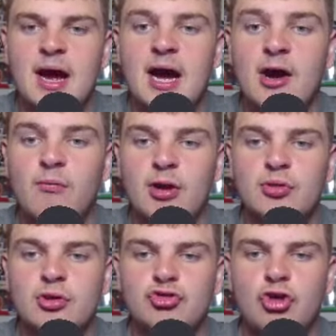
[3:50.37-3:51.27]

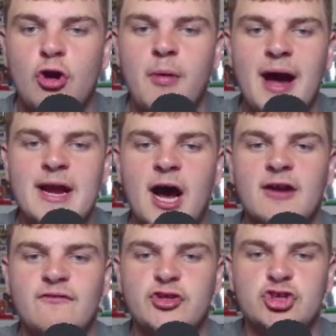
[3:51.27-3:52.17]
Once controlled by an
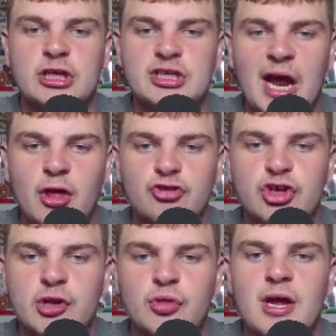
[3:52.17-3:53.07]
artificial
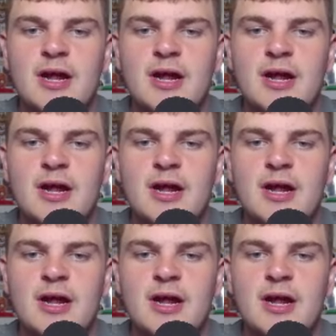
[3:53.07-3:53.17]
intelligence,